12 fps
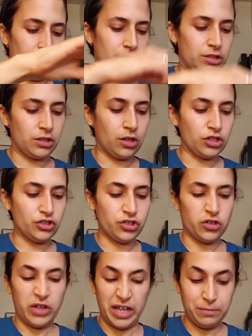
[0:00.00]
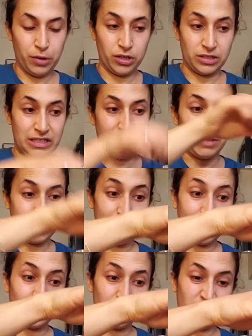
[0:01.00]
Cilantro and parsley, but
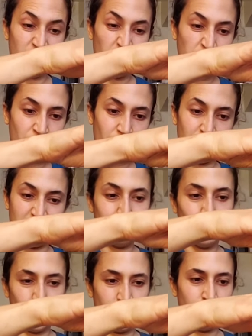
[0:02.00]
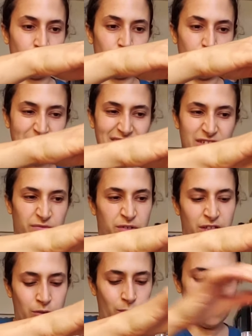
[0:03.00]
especially cilantro, it's important to rinse it
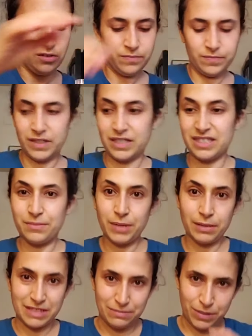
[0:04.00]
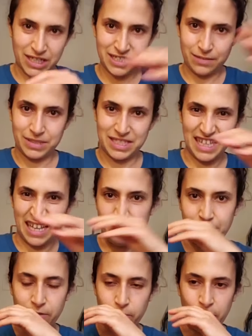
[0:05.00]
really well because sometimes it picks up
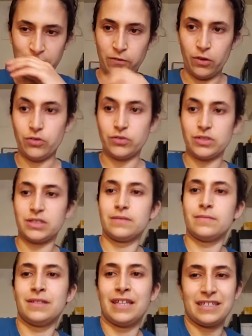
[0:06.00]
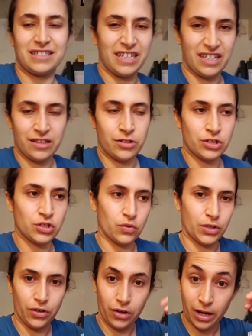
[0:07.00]
sediment when it grows. That's like the
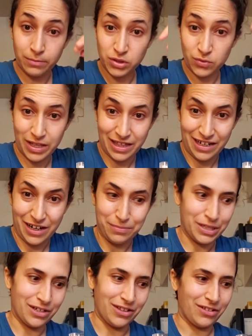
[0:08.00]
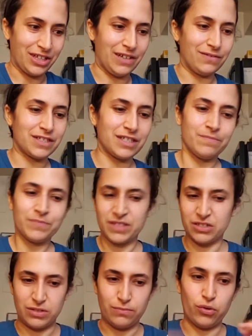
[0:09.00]
soil comes with it up into the leaves. So
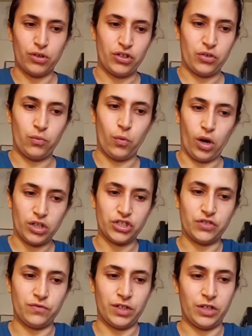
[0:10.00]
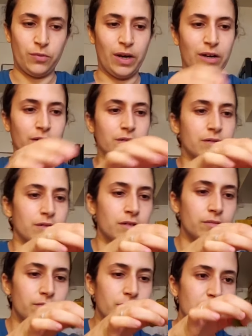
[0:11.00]
it's important to wash it really well.
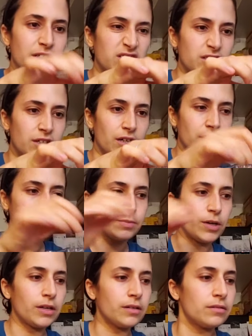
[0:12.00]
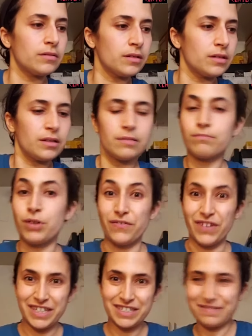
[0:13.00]
Oh, there's a yucky spot.
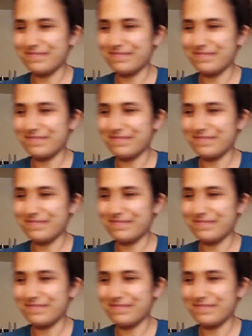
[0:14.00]
Perfect.